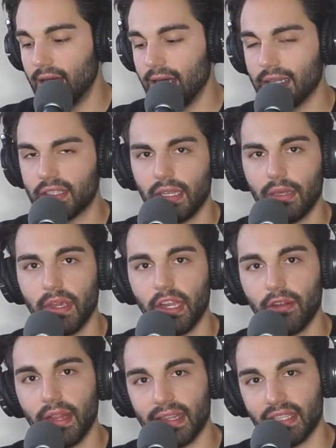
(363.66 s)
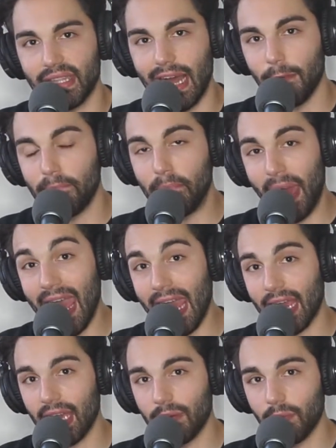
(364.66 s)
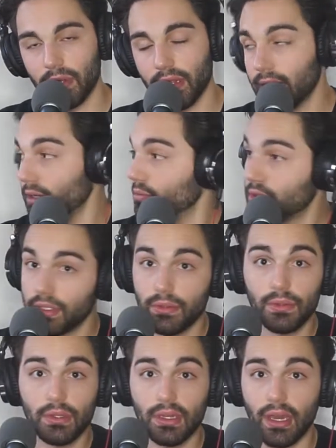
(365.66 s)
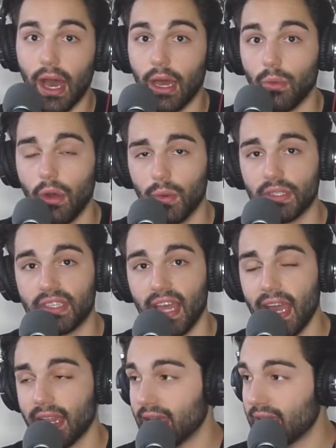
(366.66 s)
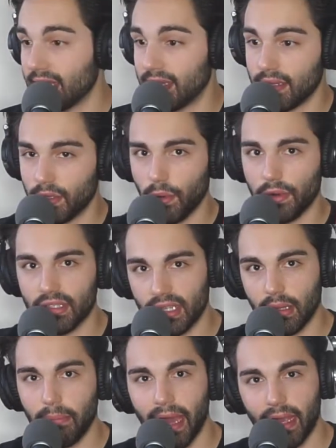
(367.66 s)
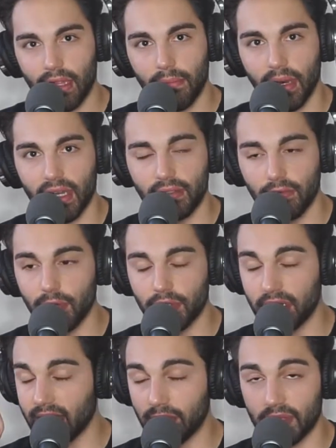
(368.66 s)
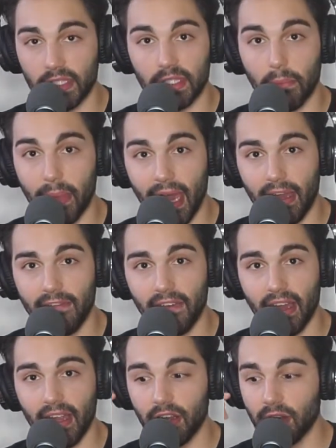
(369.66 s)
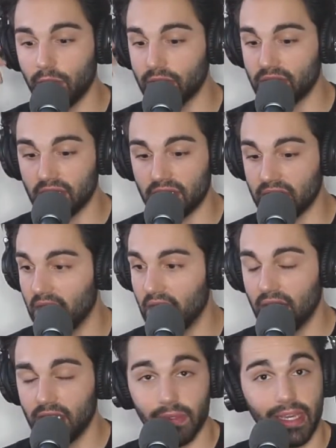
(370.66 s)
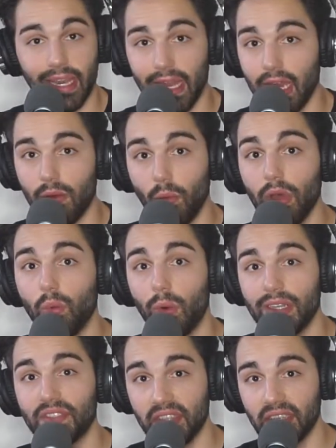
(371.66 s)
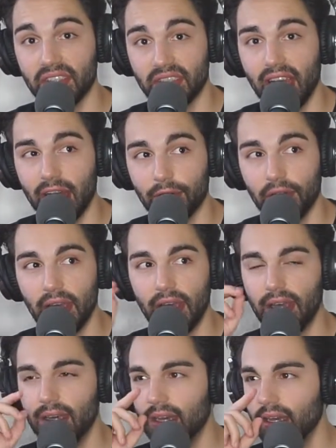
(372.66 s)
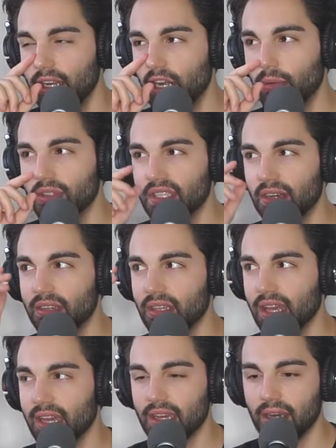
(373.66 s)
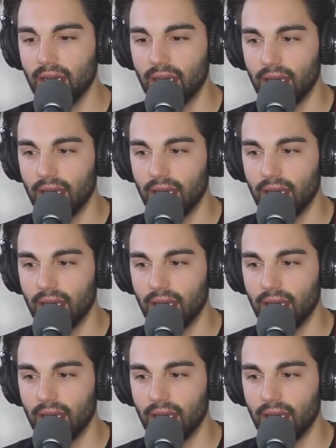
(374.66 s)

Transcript: And suddenly we hear like this loud bang, and we're like, God, what was that? Like towards like the back of the bus. And we weren't like, was this a backfire? Did we get hit? What was this sound? It almost sounded like